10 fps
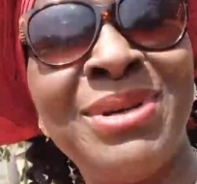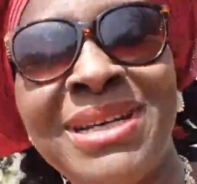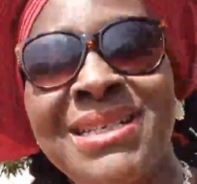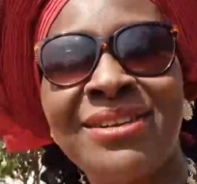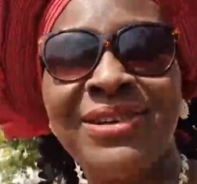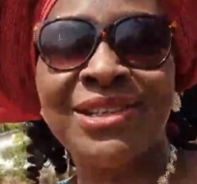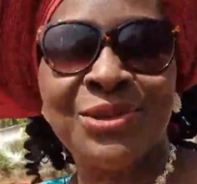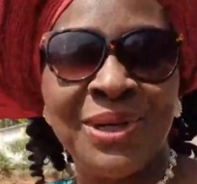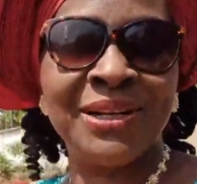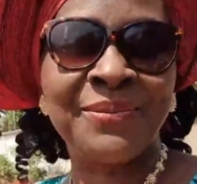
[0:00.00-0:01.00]
myself
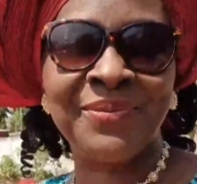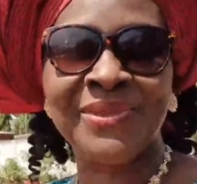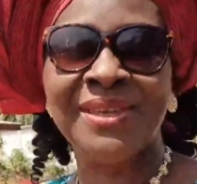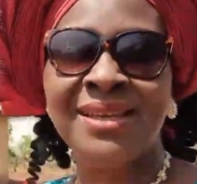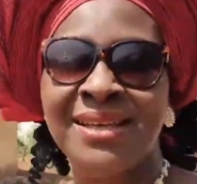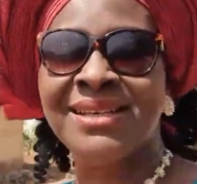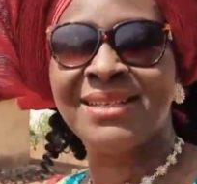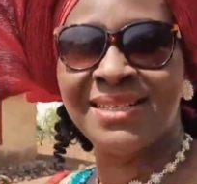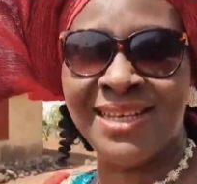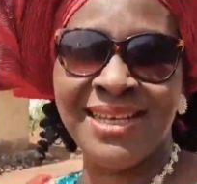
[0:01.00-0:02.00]
as well.
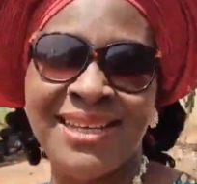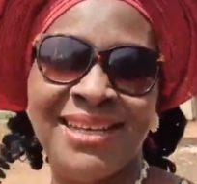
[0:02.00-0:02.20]
See?